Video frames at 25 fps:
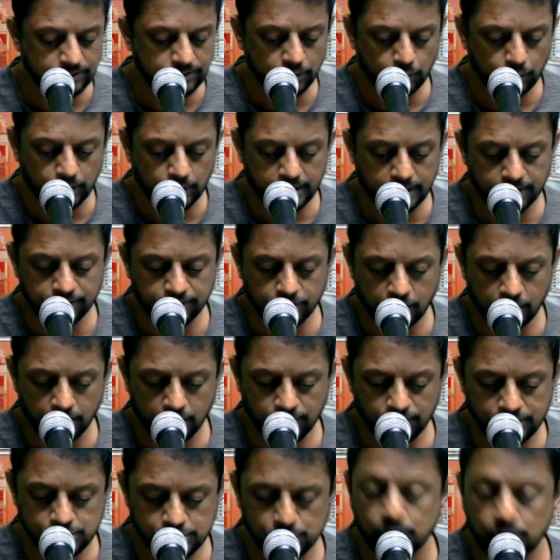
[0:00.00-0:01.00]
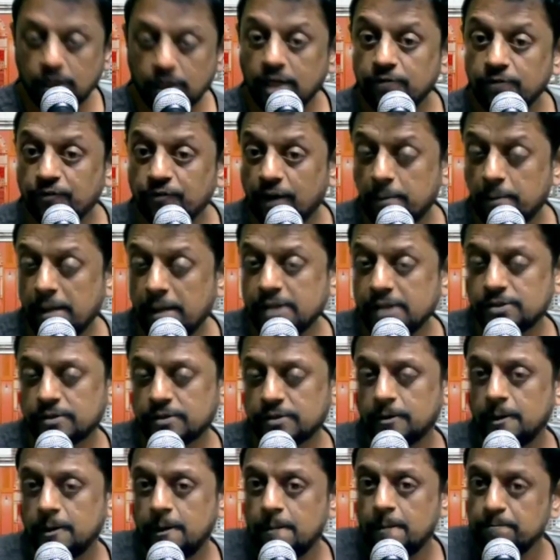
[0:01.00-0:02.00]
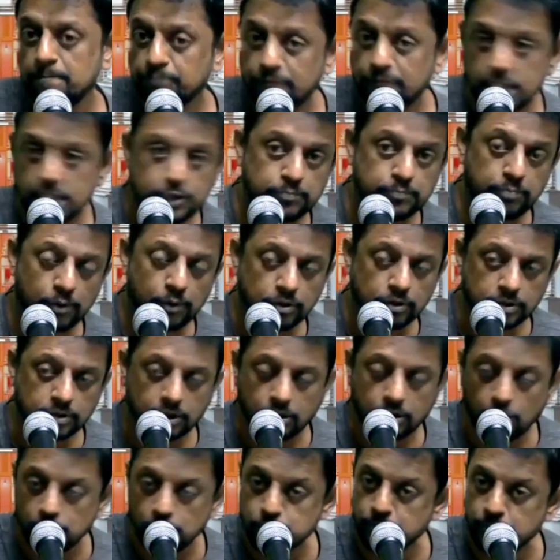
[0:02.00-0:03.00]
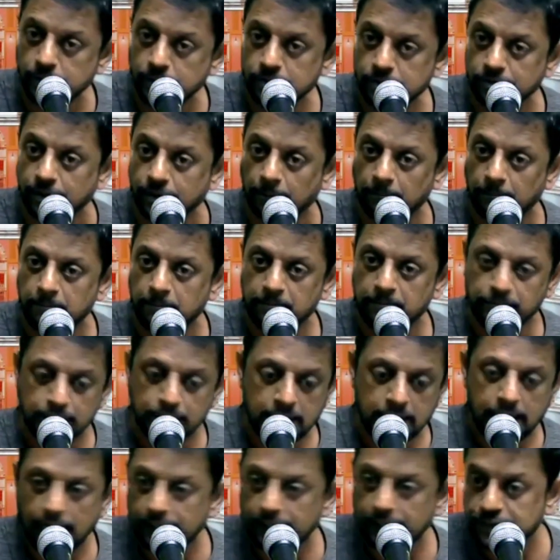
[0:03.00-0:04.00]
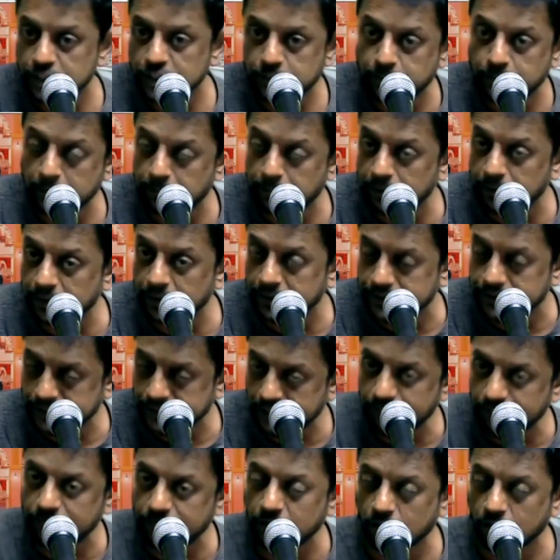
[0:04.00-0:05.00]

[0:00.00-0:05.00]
the word of God which you heard from us, they spoke the gospel to them. And these people received the